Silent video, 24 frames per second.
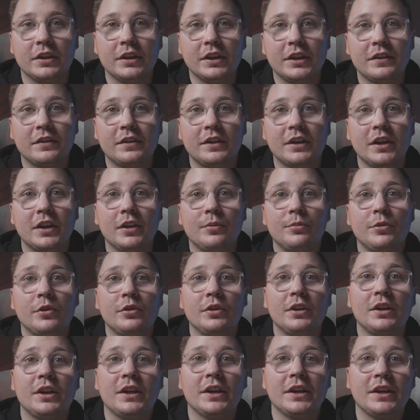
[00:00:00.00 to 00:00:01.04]
this
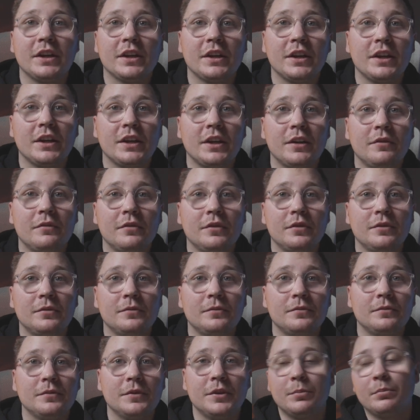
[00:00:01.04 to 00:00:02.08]
cable I can have
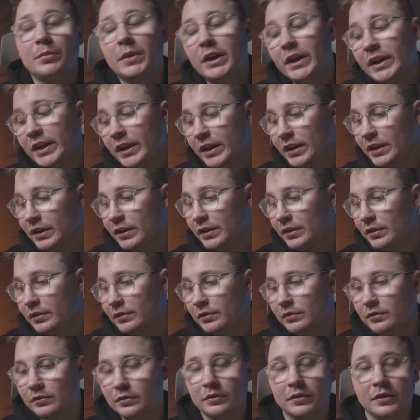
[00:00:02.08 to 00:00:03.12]
the mic,
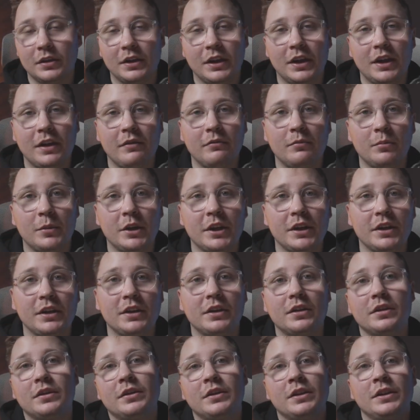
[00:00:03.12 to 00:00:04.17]
the lav mic,
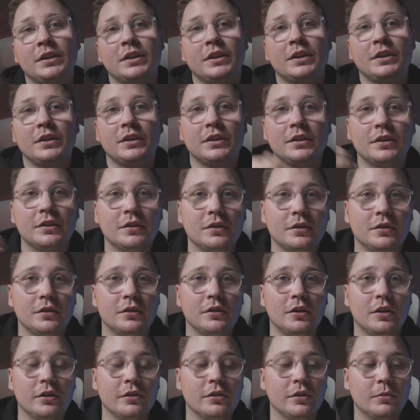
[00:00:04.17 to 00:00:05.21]

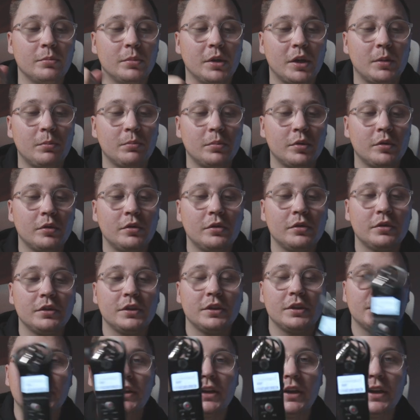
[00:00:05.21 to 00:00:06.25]
on the bumper
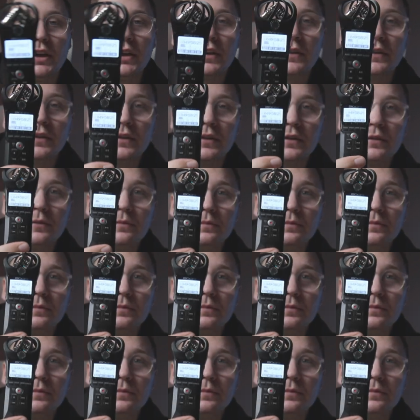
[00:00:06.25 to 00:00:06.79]
and